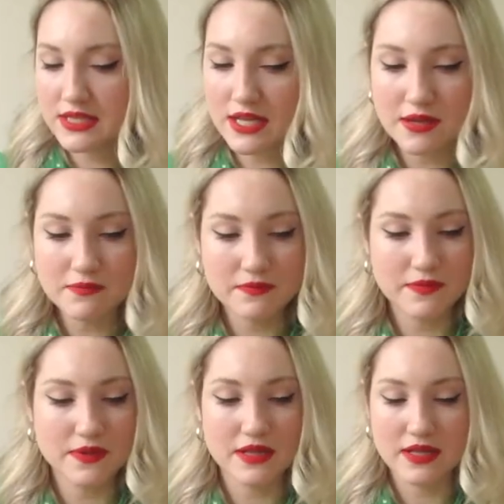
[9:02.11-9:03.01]
that
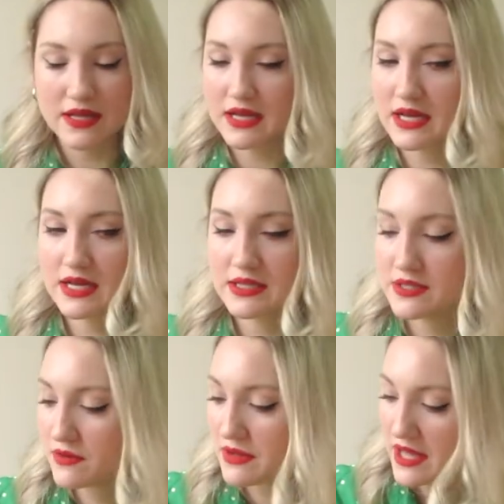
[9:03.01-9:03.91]
I
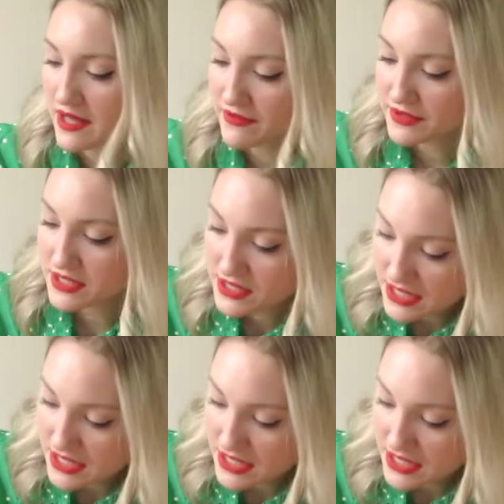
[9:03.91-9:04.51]
don't have here